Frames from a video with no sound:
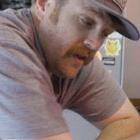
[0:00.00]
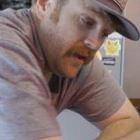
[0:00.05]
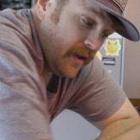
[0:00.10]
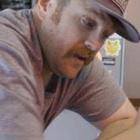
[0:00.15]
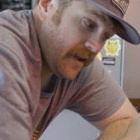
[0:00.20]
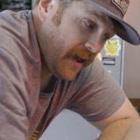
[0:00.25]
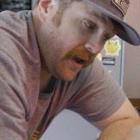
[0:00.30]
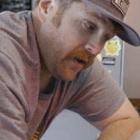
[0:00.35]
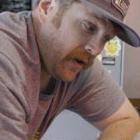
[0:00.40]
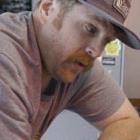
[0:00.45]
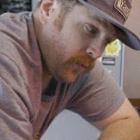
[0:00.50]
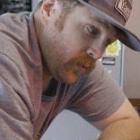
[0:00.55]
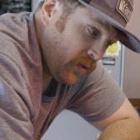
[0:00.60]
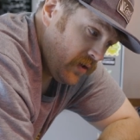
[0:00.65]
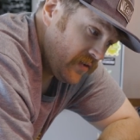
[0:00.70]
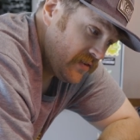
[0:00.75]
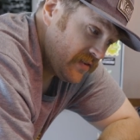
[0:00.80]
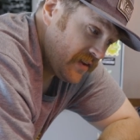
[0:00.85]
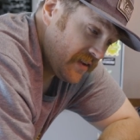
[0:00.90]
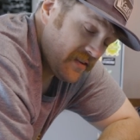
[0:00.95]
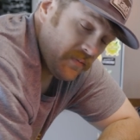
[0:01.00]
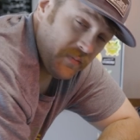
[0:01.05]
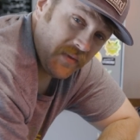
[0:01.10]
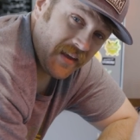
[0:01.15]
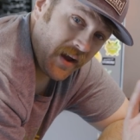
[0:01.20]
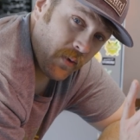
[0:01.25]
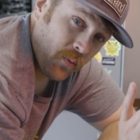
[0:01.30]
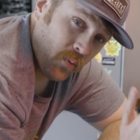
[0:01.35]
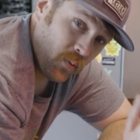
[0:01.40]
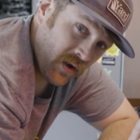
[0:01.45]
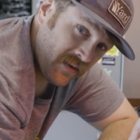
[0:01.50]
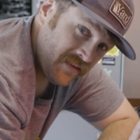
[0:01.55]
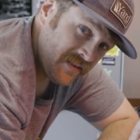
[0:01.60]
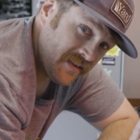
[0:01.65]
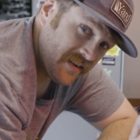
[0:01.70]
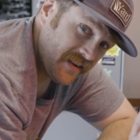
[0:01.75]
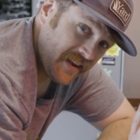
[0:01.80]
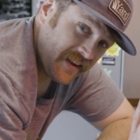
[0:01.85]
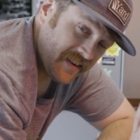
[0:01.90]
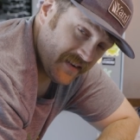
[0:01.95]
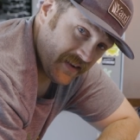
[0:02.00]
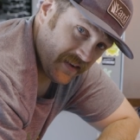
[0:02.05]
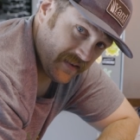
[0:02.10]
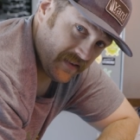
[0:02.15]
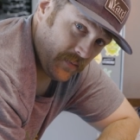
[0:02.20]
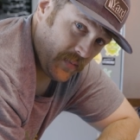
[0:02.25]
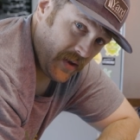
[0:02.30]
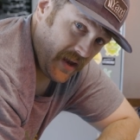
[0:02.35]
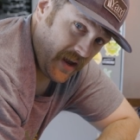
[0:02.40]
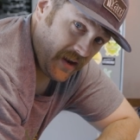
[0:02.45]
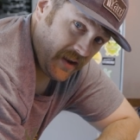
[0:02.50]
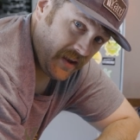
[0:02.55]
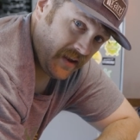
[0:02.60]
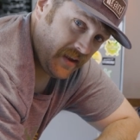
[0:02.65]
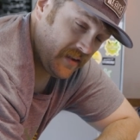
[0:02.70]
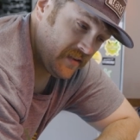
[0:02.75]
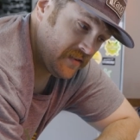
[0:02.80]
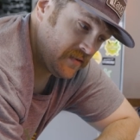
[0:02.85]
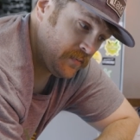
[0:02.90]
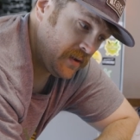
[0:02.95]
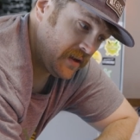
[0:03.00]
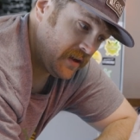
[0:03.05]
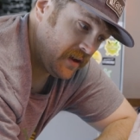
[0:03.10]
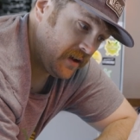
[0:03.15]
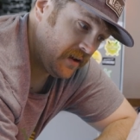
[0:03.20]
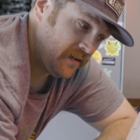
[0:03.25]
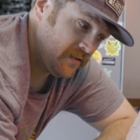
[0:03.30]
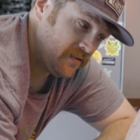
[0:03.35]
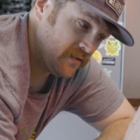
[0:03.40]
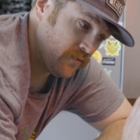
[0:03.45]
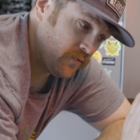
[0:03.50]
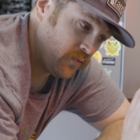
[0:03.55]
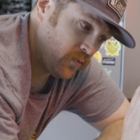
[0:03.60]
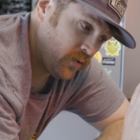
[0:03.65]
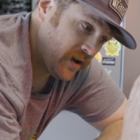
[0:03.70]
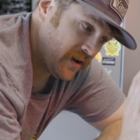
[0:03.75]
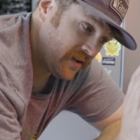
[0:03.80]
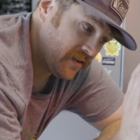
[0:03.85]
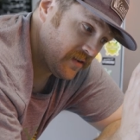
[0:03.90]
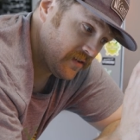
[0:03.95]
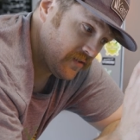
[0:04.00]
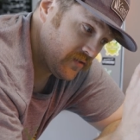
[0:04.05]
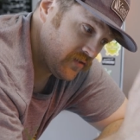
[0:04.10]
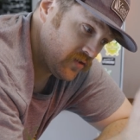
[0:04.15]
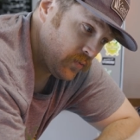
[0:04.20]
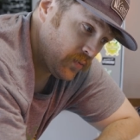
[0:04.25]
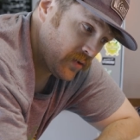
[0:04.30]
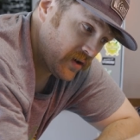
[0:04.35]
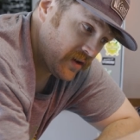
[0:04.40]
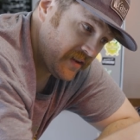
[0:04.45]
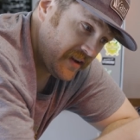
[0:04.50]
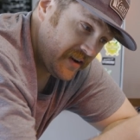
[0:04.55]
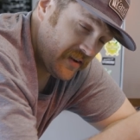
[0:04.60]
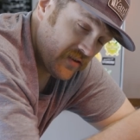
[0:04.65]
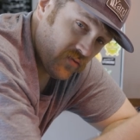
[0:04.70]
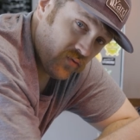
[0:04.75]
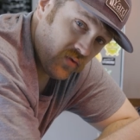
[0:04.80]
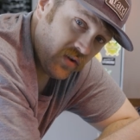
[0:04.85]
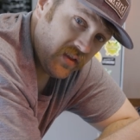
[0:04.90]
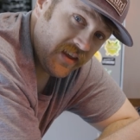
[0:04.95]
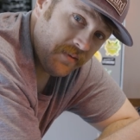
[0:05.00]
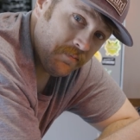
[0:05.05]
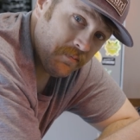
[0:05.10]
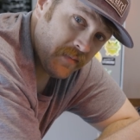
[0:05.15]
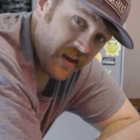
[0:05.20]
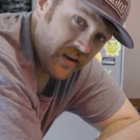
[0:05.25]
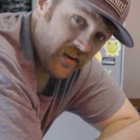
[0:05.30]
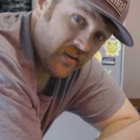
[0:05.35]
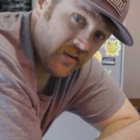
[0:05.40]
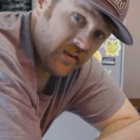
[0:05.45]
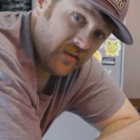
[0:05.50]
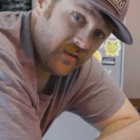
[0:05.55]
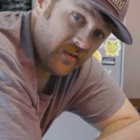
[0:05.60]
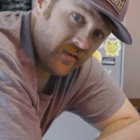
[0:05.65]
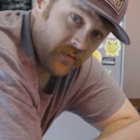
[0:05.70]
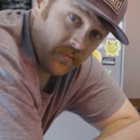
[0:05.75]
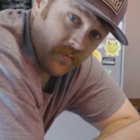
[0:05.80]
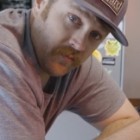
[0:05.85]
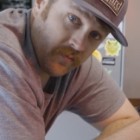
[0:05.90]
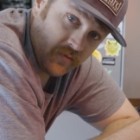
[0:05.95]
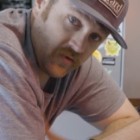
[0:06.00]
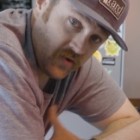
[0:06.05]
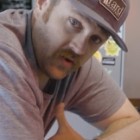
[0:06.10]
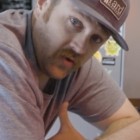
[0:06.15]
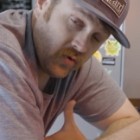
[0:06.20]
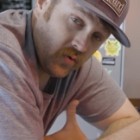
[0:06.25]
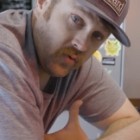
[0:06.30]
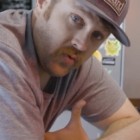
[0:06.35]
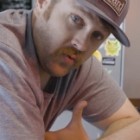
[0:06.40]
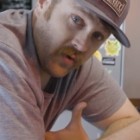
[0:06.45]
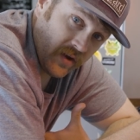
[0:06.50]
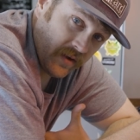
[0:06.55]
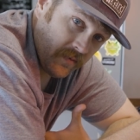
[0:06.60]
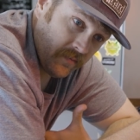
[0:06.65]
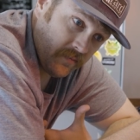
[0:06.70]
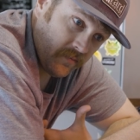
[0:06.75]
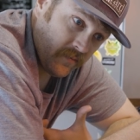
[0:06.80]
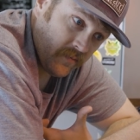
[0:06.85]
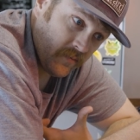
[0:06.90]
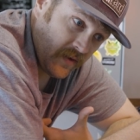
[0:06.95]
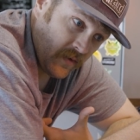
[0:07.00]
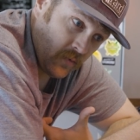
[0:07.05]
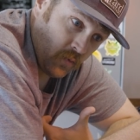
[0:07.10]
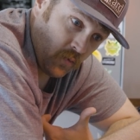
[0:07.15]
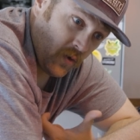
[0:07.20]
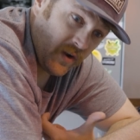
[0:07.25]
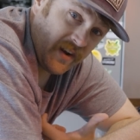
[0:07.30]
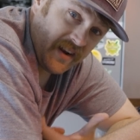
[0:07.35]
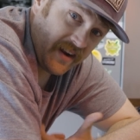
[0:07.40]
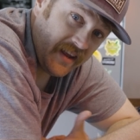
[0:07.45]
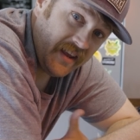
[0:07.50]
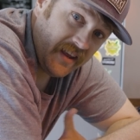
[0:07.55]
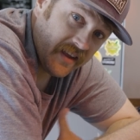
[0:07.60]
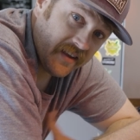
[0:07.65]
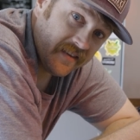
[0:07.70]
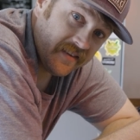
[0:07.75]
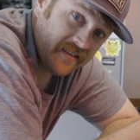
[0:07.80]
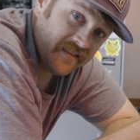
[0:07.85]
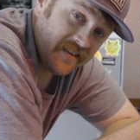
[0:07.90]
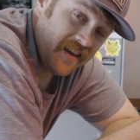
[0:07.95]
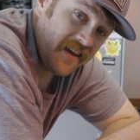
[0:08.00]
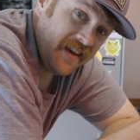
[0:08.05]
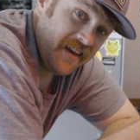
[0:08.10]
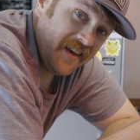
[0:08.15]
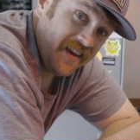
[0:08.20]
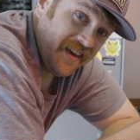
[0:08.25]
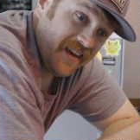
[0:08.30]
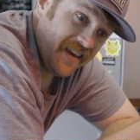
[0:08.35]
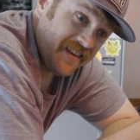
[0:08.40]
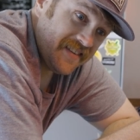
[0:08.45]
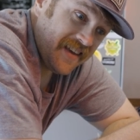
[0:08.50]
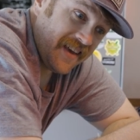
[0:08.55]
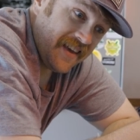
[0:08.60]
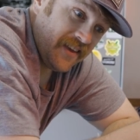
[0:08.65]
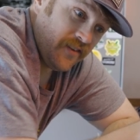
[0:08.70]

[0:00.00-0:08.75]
Now, I will say something I wasn't anticipating is because of what Super Clean is really meant to do and, what it is, is that